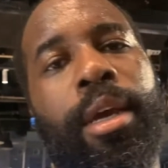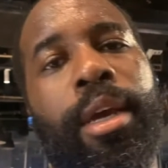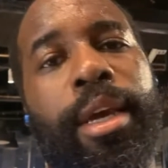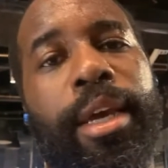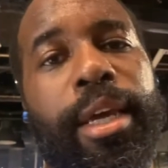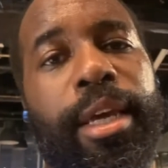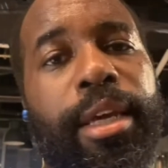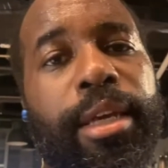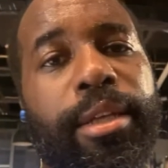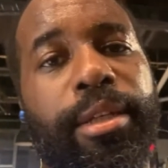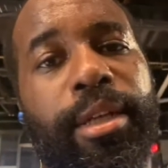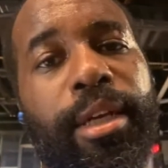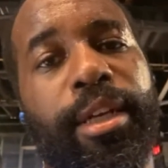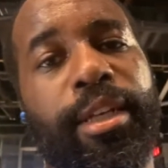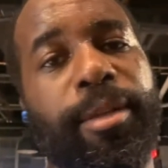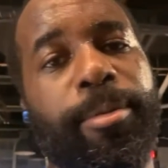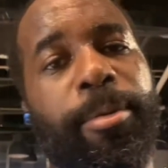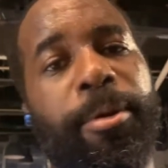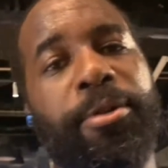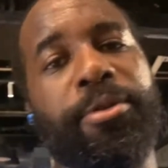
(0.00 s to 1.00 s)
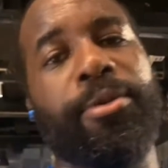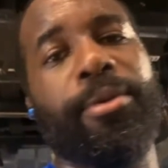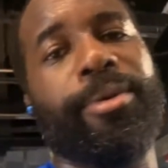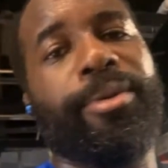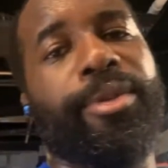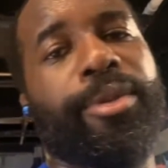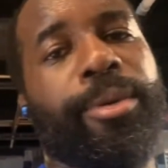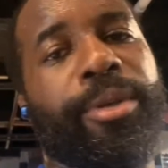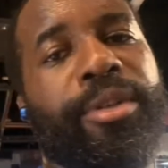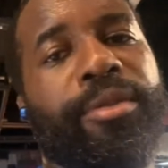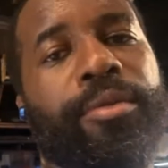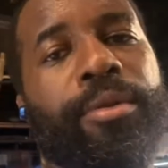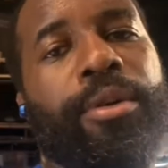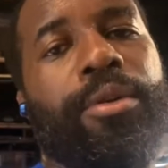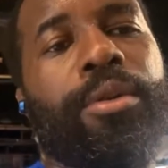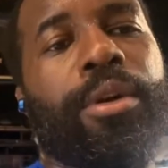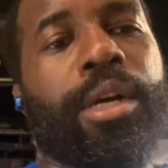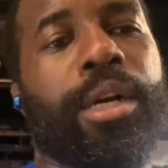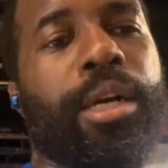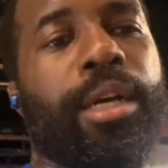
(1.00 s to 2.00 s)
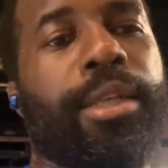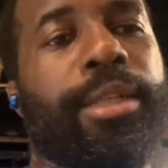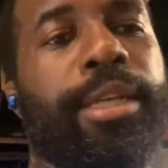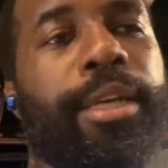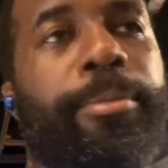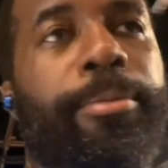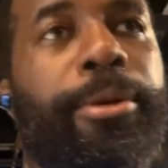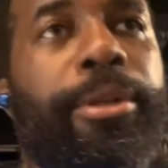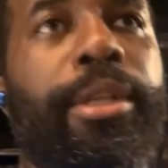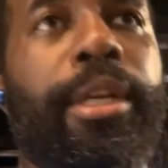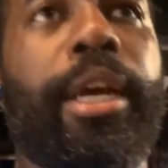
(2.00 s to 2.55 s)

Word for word: is explosive switch rope, uh, 10%.